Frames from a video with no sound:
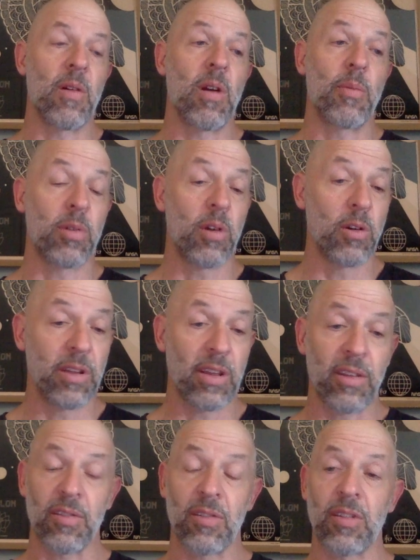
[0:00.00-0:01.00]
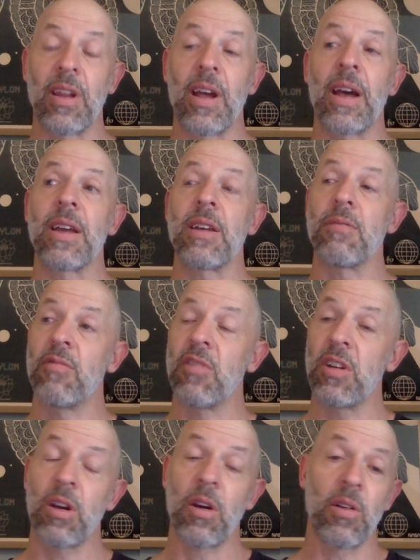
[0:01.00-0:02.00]
There are protests today,
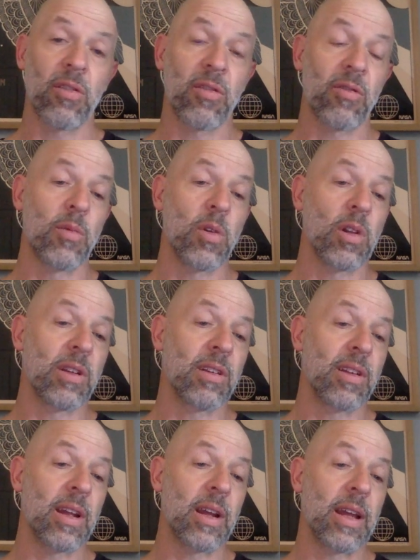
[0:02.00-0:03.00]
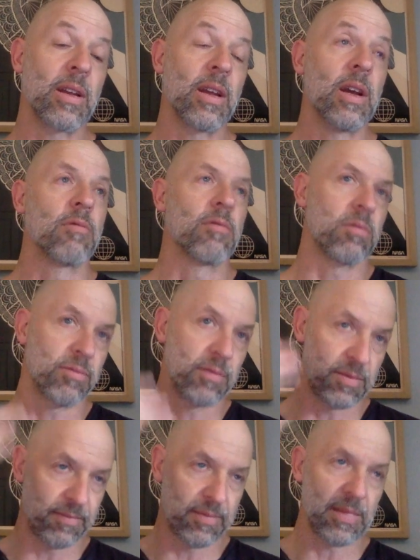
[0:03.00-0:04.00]
videos from early today,
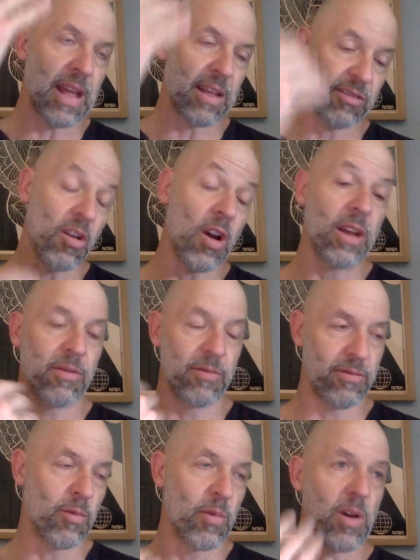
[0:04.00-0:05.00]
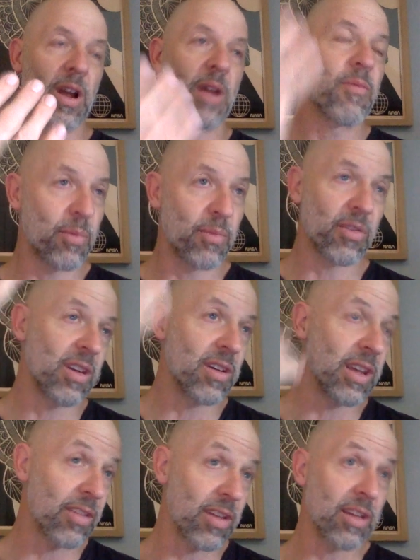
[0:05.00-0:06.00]
last night from where I'm
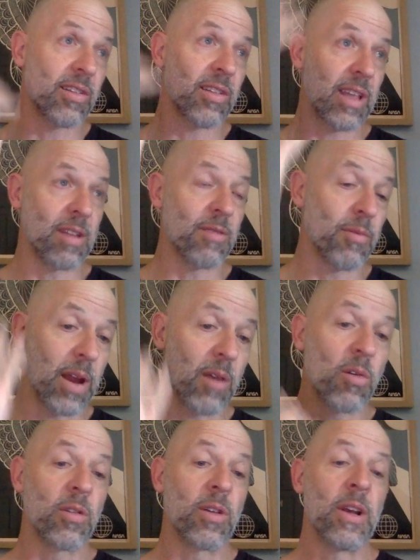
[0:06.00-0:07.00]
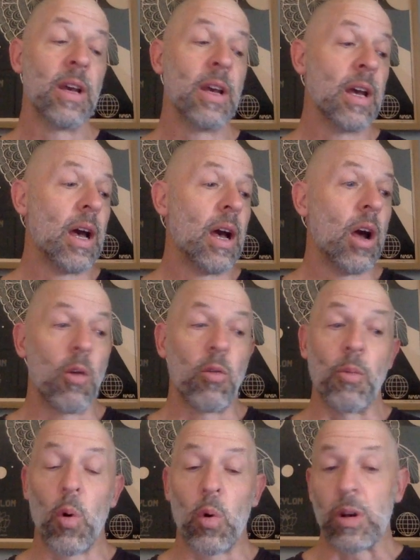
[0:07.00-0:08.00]
seeing things in Beirut.
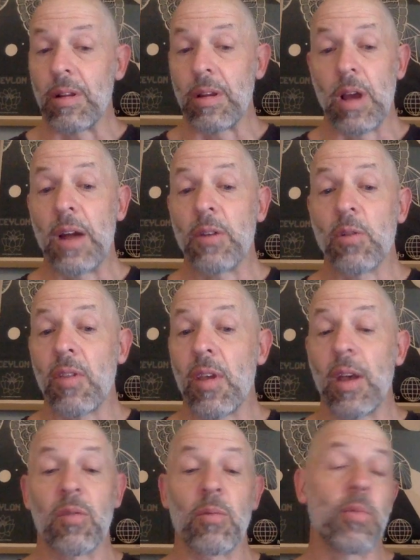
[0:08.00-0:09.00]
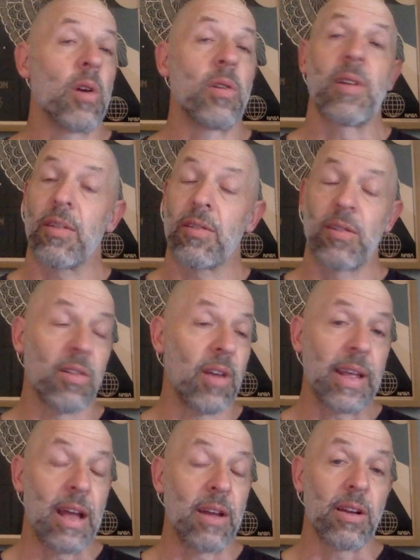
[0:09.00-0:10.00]
Reportedly 100,000 protesters. I
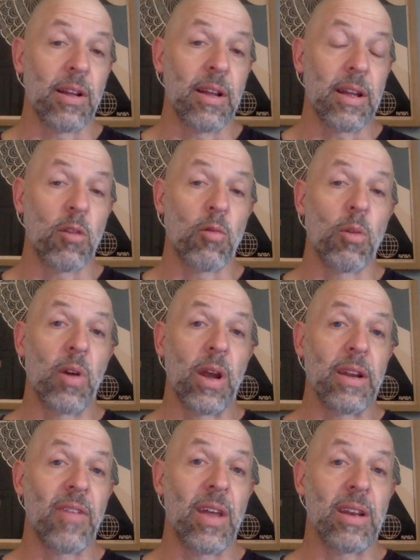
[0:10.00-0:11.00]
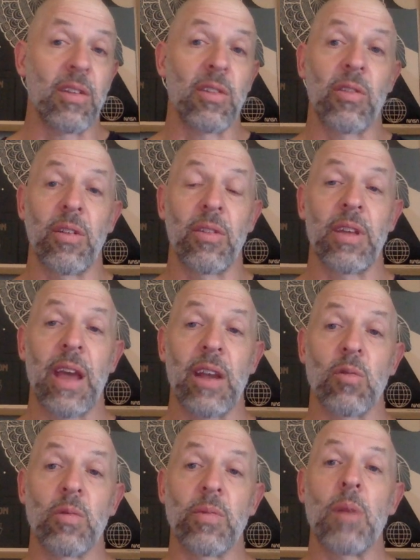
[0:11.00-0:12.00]
can't corroborate if that is the
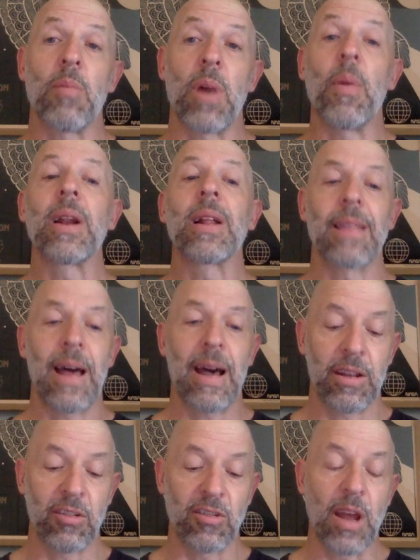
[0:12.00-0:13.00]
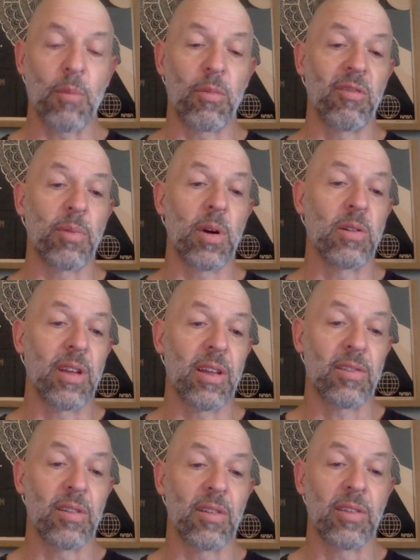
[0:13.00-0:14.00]
actual number, but a large number of
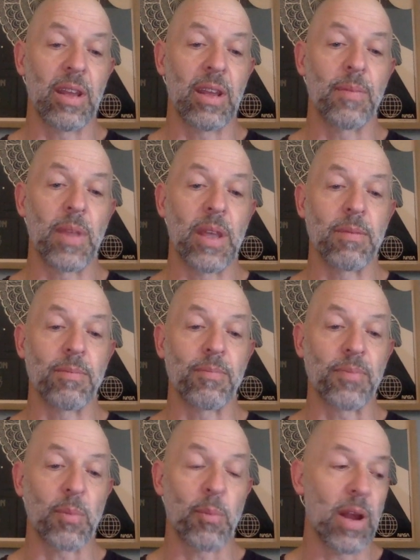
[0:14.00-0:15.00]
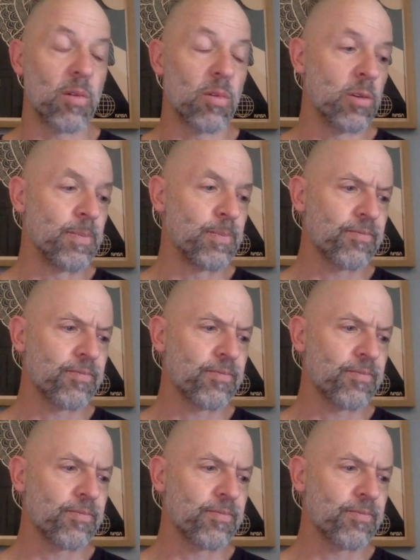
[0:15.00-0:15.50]
protesters there in Beirut.